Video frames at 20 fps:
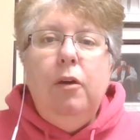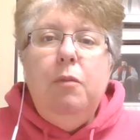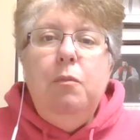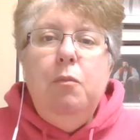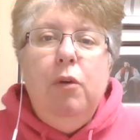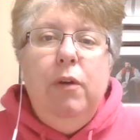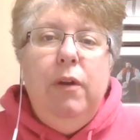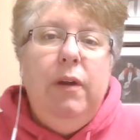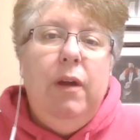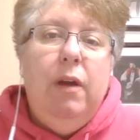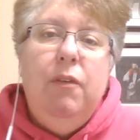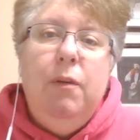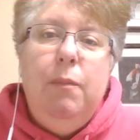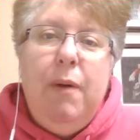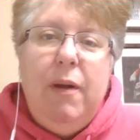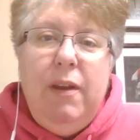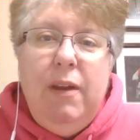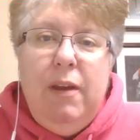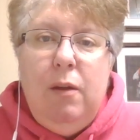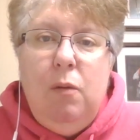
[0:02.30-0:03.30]
Good morning,
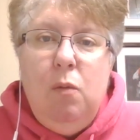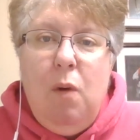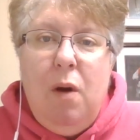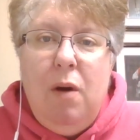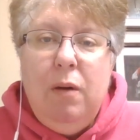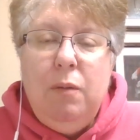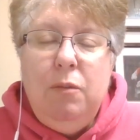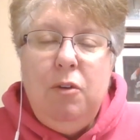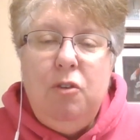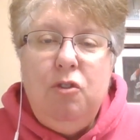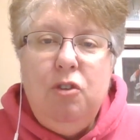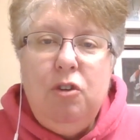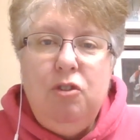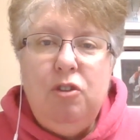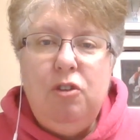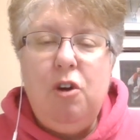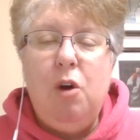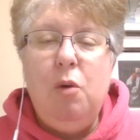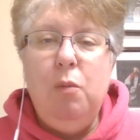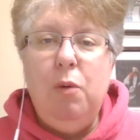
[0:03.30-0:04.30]
everybody, and welcome to
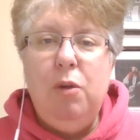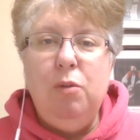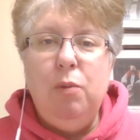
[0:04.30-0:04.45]
Church at Home